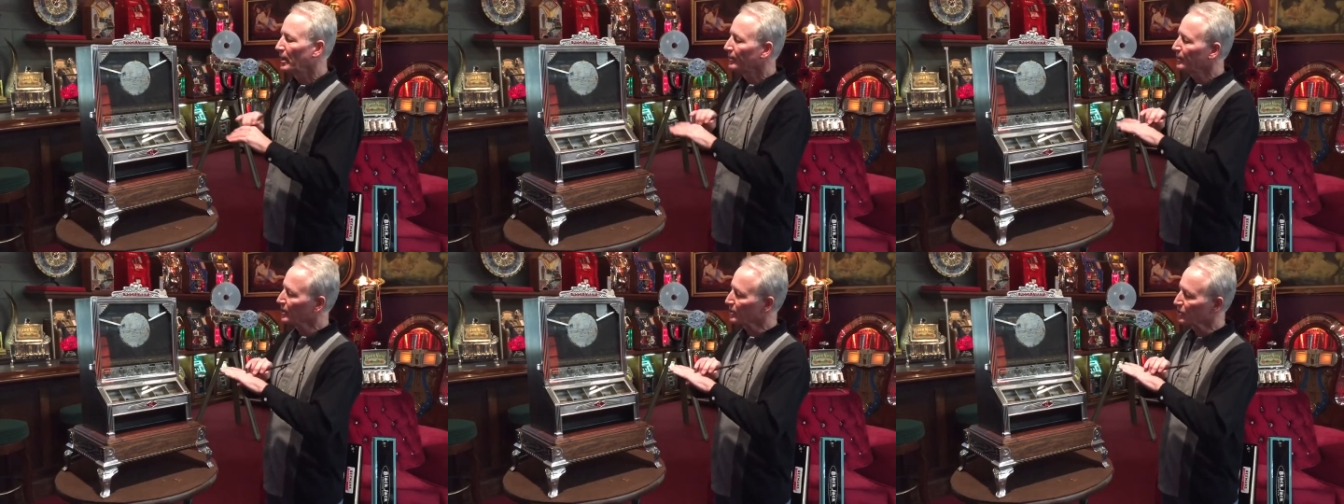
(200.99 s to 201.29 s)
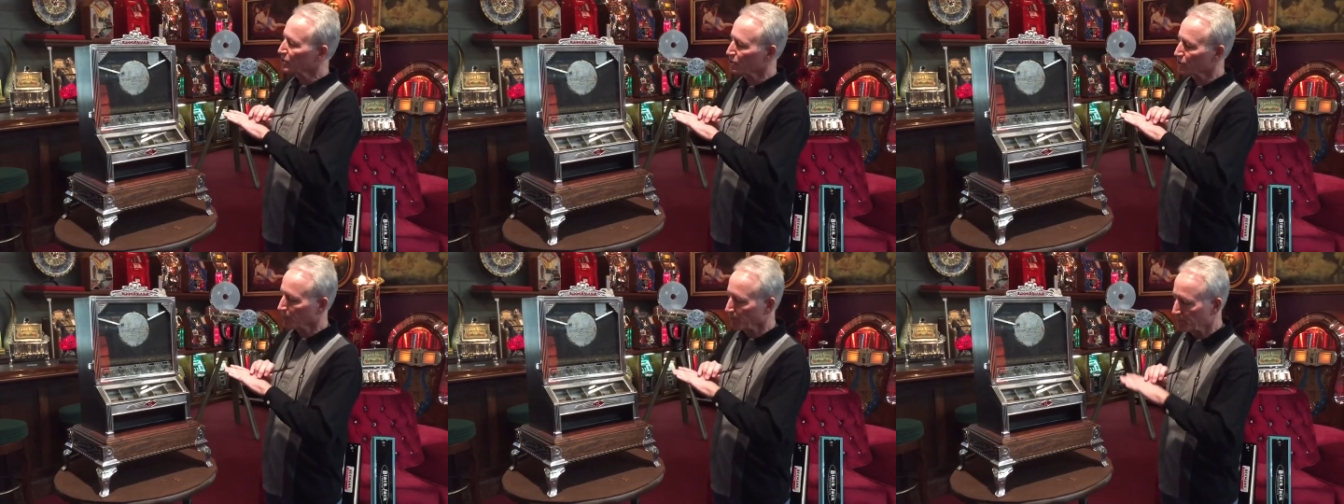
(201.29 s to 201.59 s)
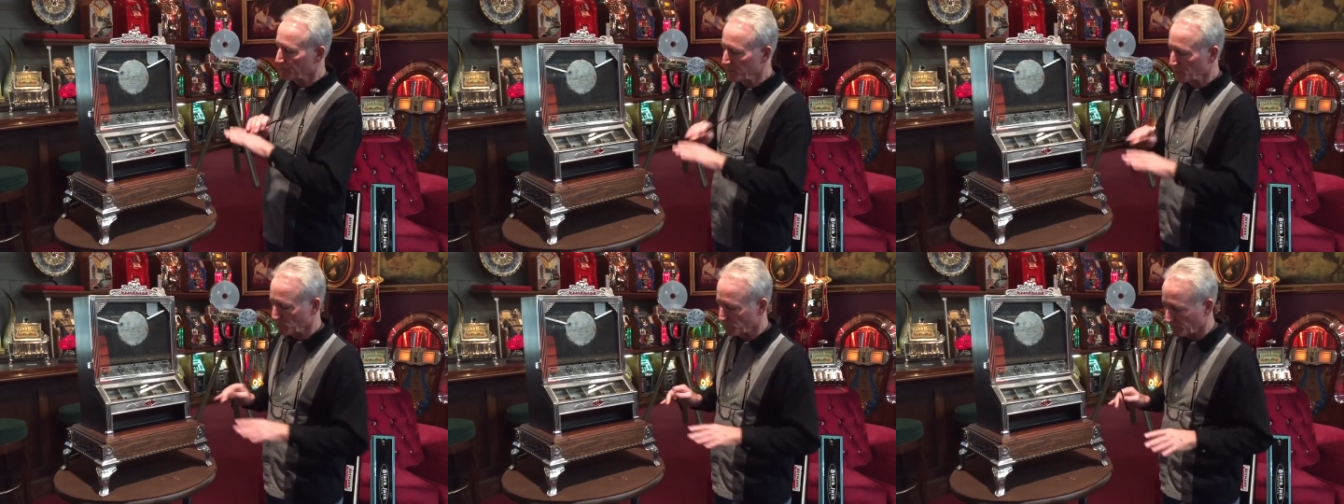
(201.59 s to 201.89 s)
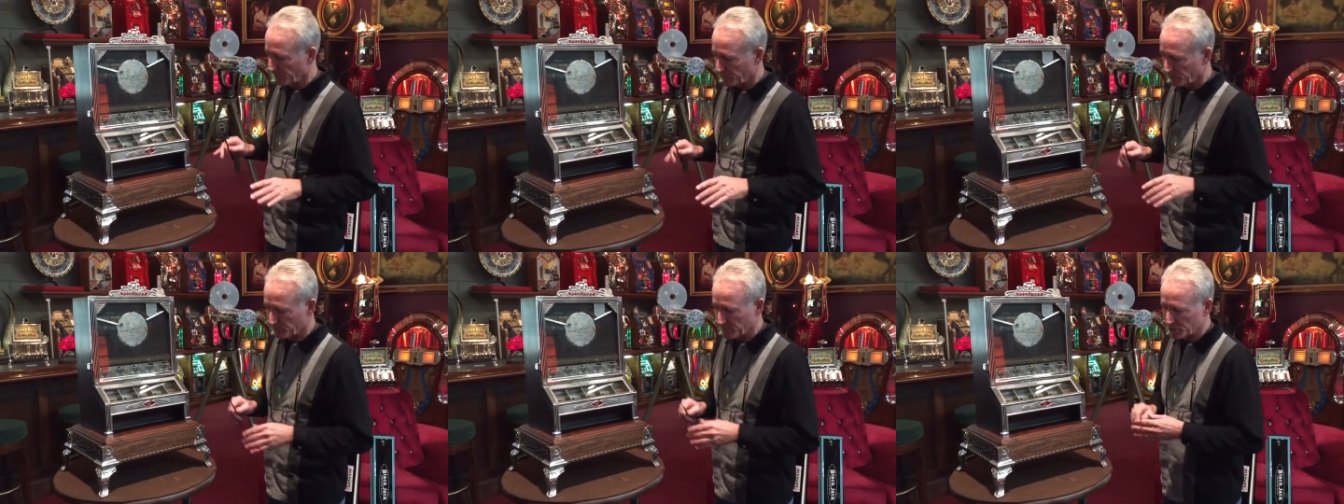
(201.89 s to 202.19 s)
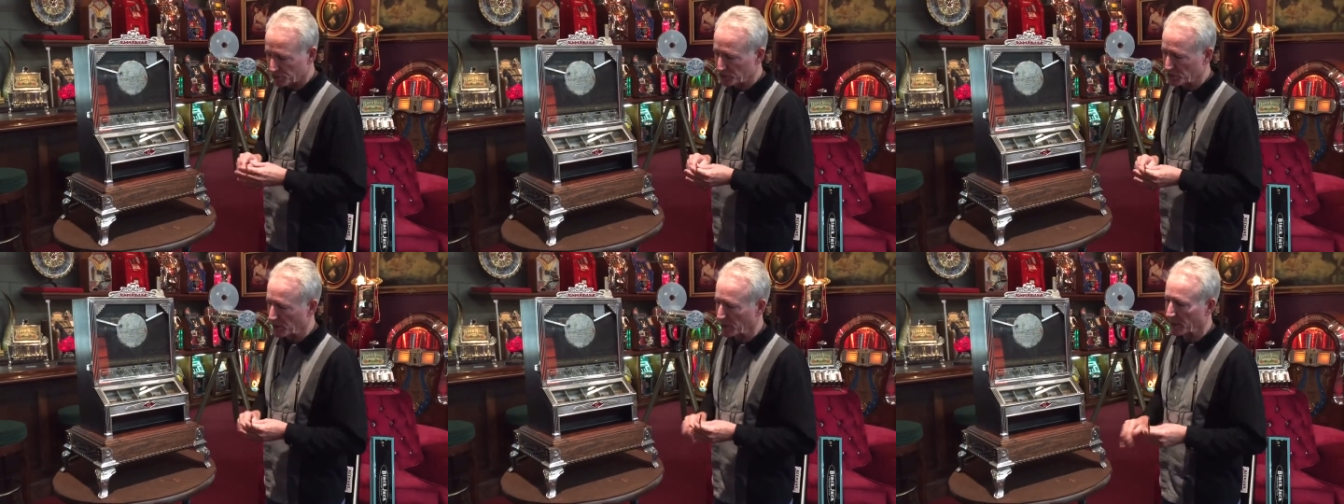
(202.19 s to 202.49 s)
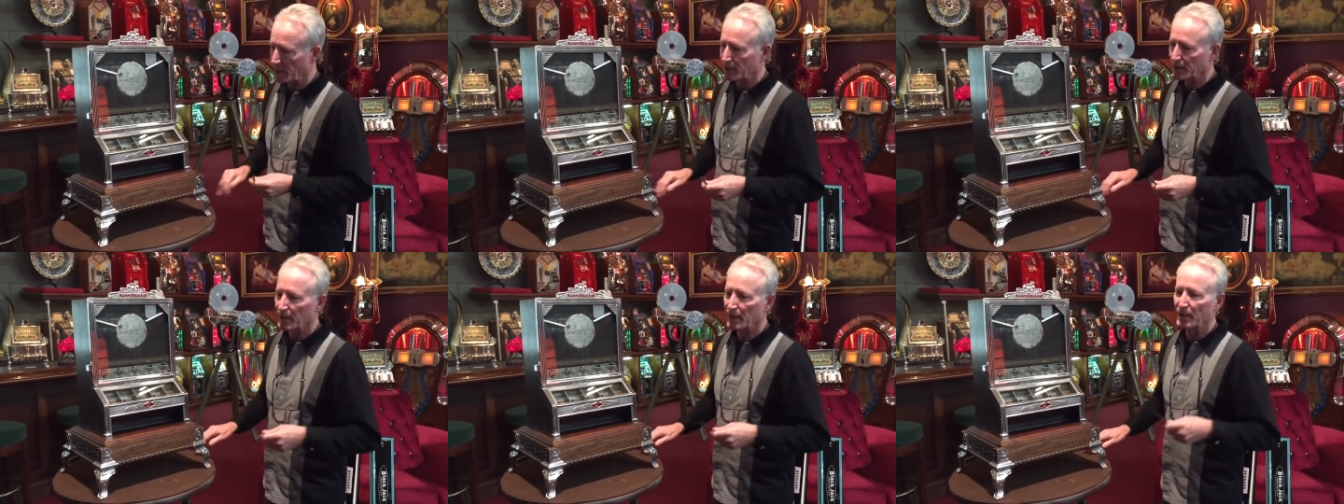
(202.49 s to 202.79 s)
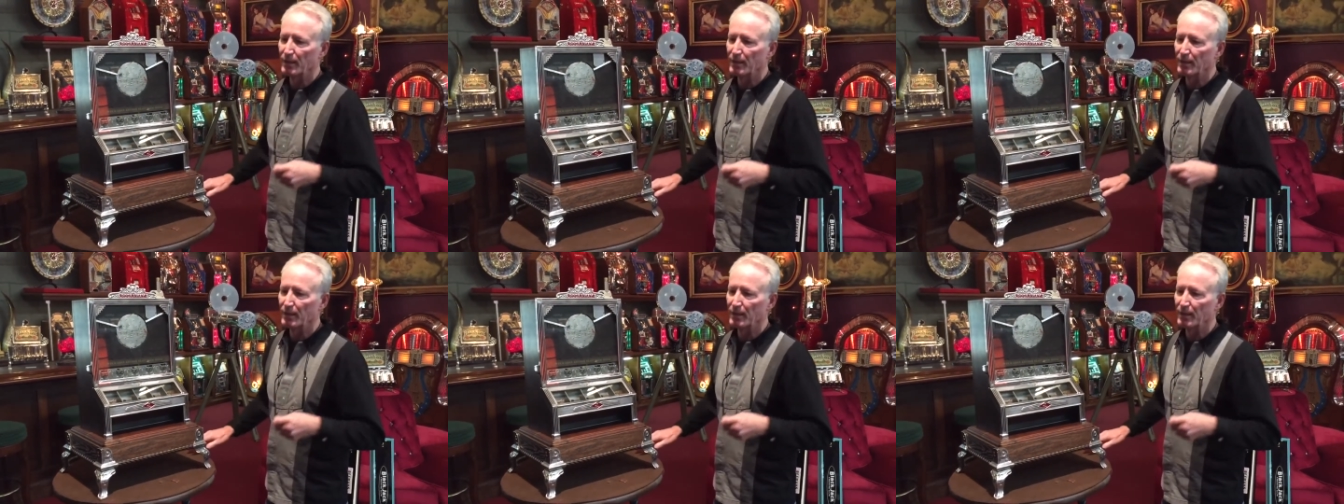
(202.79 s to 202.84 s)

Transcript: This is a beautiful machine.